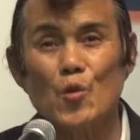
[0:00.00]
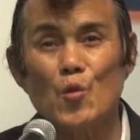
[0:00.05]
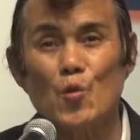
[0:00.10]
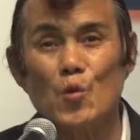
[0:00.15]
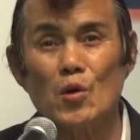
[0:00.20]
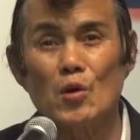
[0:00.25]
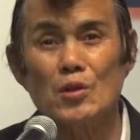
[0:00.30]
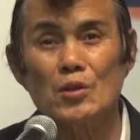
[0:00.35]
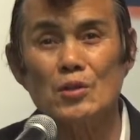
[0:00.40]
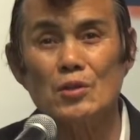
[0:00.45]

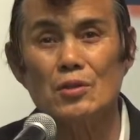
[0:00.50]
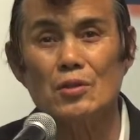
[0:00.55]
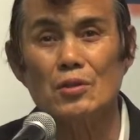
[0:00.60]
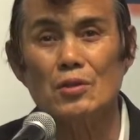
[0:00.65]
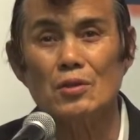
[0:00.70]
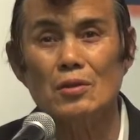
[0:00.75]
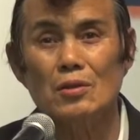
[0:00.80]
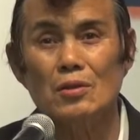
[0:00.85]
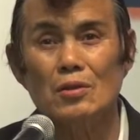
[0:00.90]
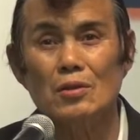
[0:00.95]
was
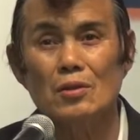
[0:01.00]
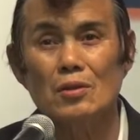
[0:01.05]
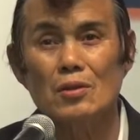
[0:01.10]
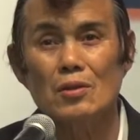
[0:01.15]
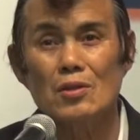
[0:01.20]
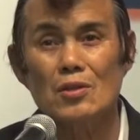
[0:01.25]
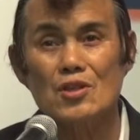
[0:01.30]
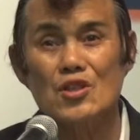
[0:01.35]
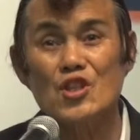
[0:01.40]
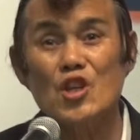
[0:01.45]

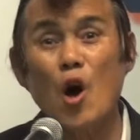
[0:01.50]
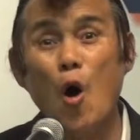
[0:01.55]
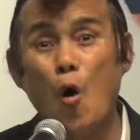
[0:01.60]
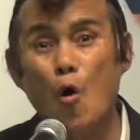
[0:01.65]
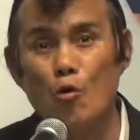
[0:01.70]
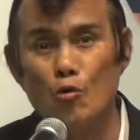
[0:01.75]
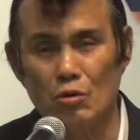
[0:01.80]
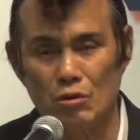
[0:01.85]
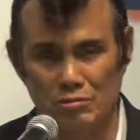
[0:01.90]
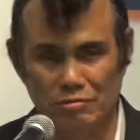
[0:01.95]

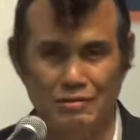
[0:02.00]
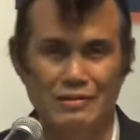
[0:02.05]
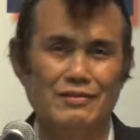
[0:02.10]
Saul.